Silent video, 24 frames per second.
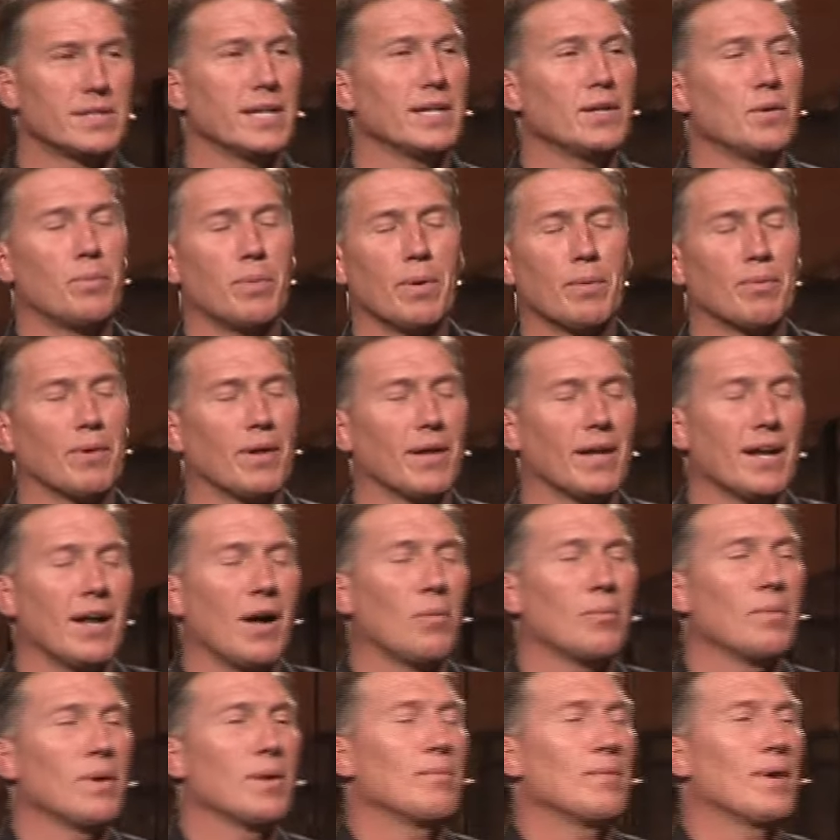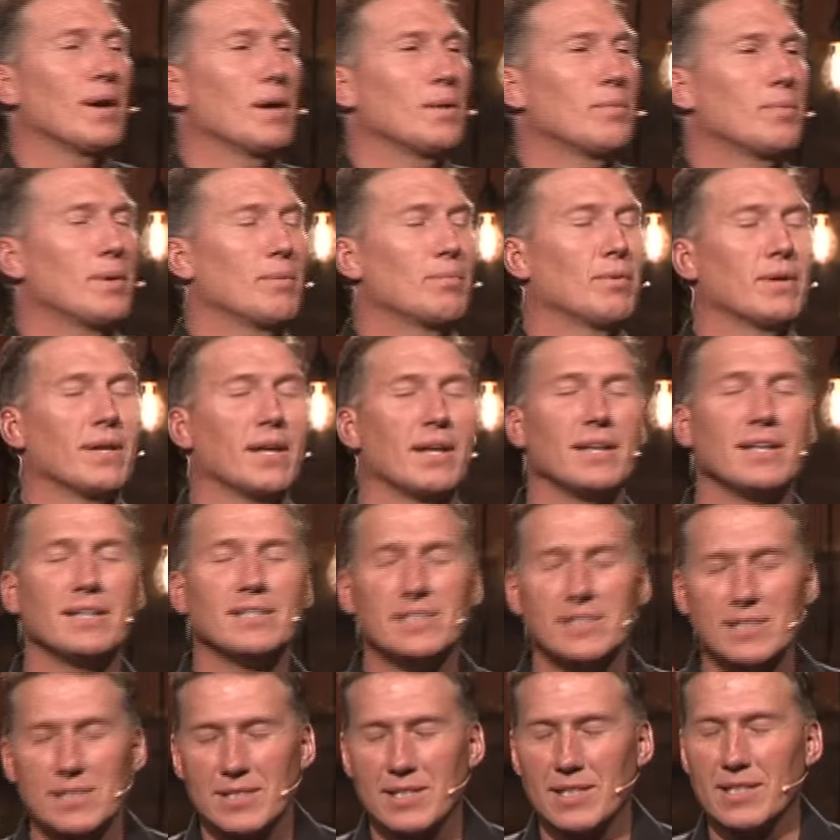single people, and I'll meet married people,
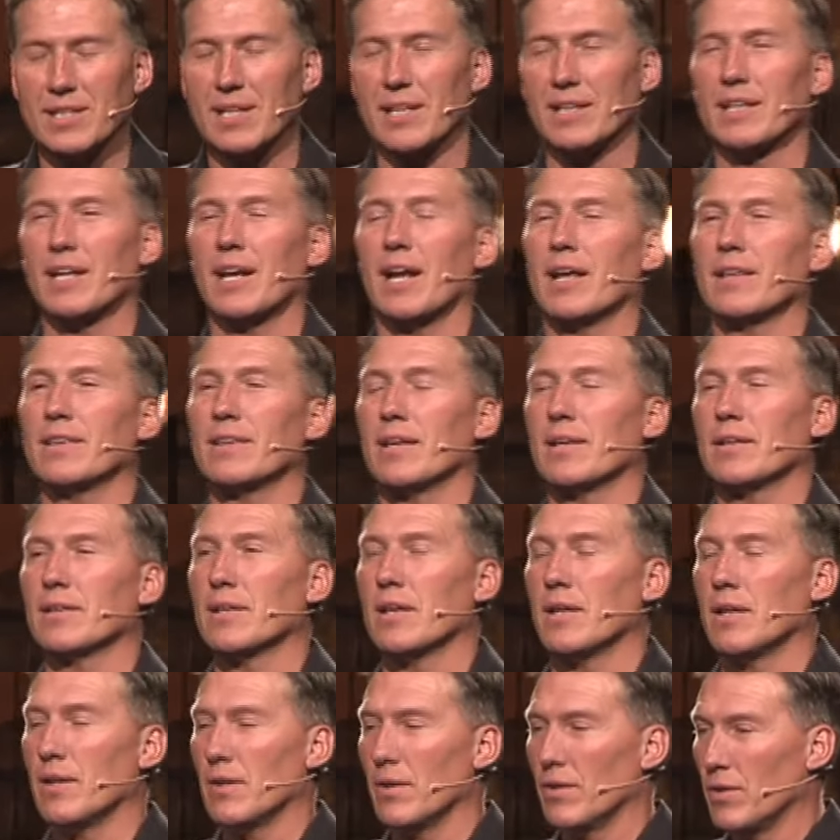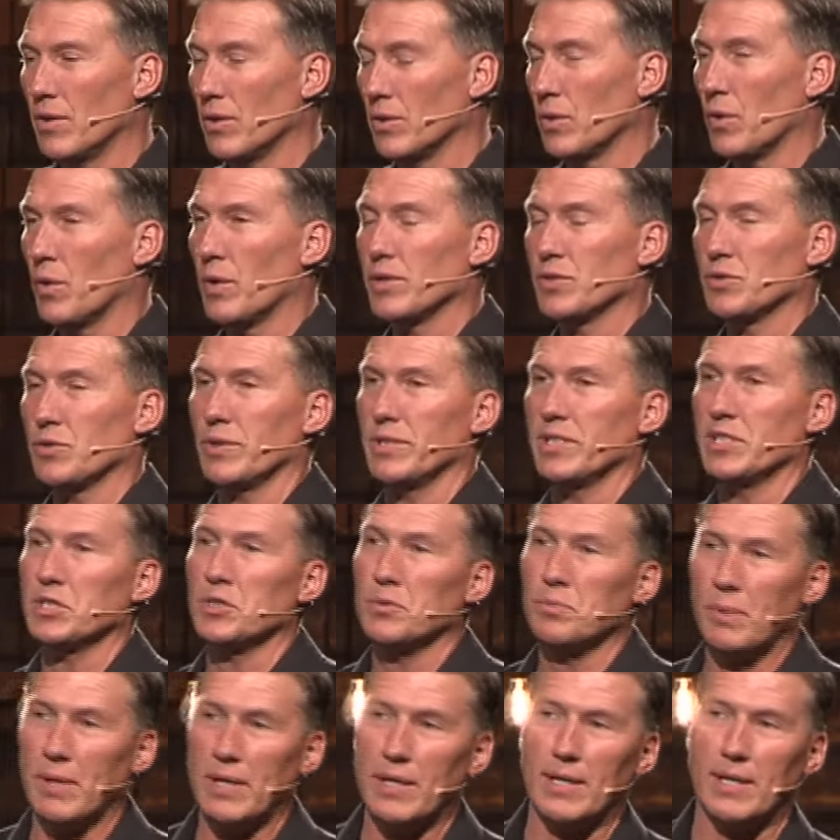and this is the thing that I think that the Lord is
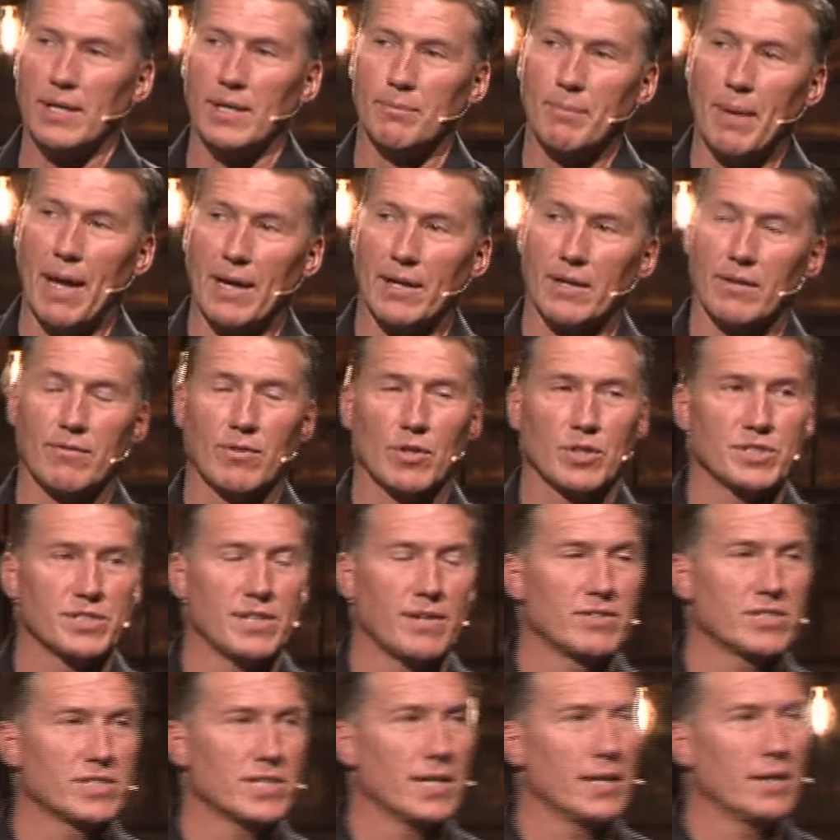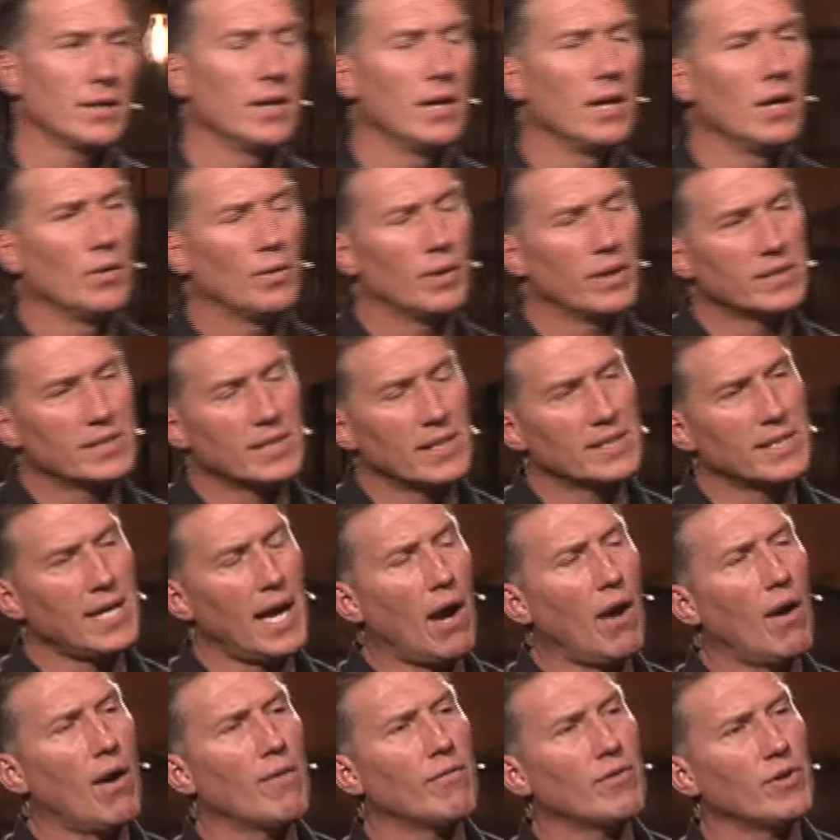really speaking back in verse 17 when he
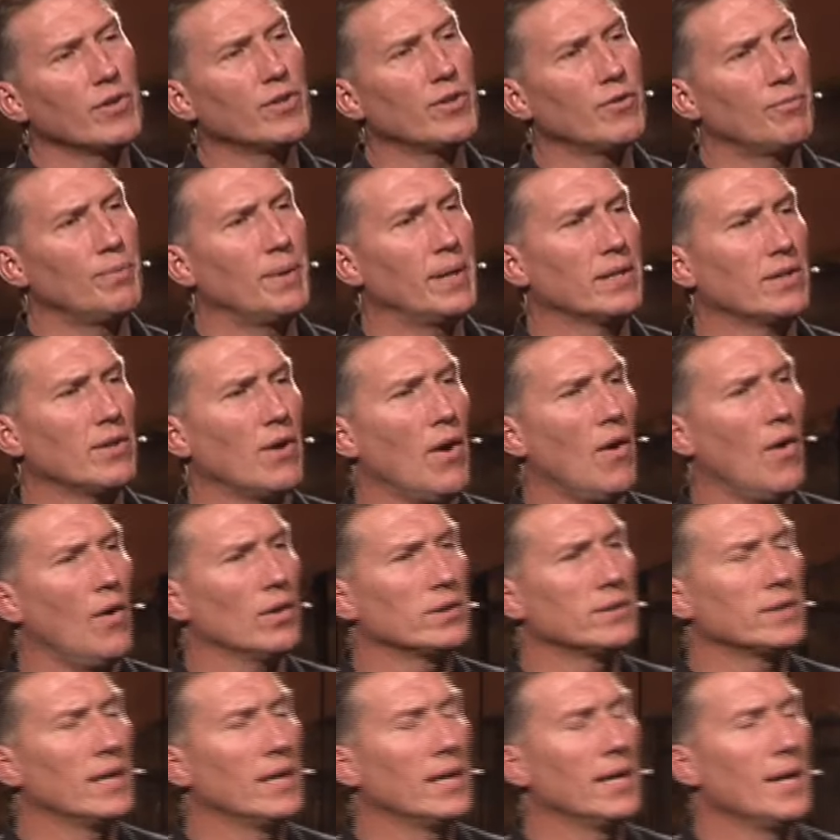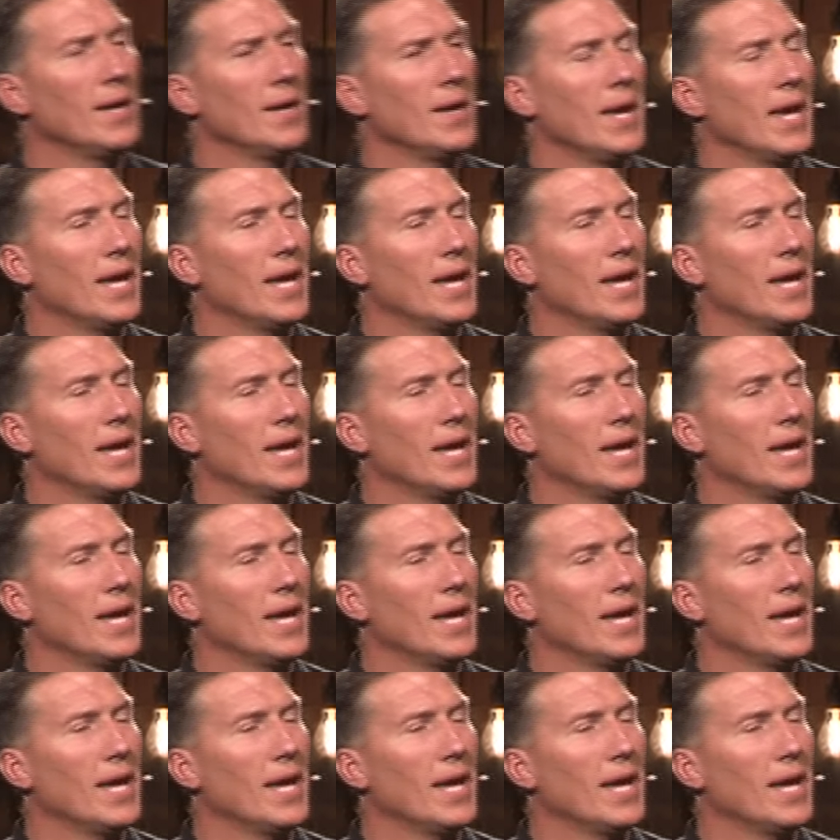says, however you've been called,